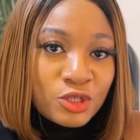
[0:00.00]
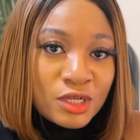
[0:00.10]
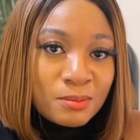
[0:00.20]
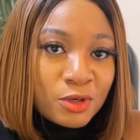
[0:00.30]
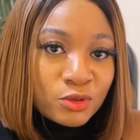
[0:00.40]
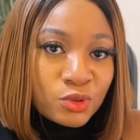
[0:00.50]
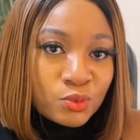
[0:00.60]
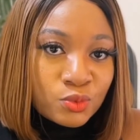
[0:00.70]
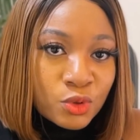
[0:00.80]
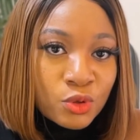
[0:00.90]
about the
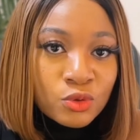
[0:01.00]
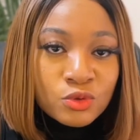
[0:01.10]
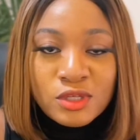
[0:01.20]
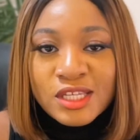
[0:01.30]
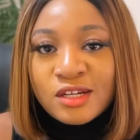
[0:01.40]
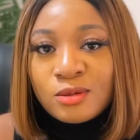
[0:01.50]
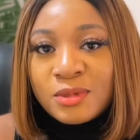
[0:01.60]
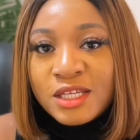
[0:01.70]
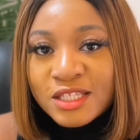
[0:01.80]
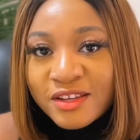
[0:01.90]
role, to set
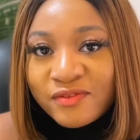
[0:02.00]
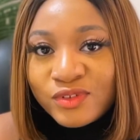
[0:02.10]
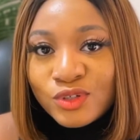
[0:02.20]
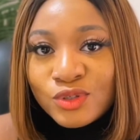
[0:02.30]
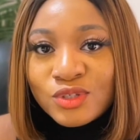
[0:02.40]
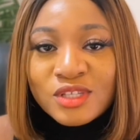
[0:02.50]
up interviews,